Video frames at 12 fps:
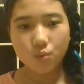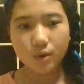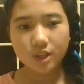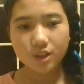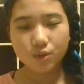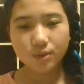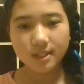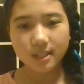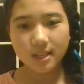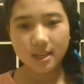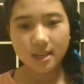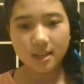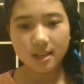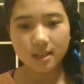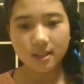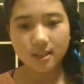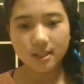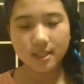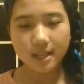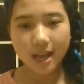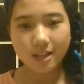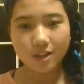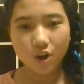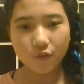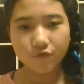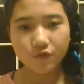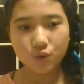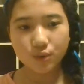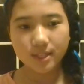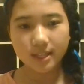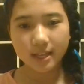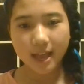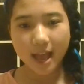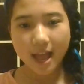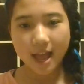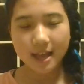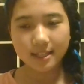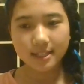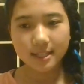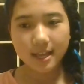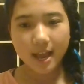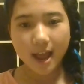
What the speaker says: We use E instead of using S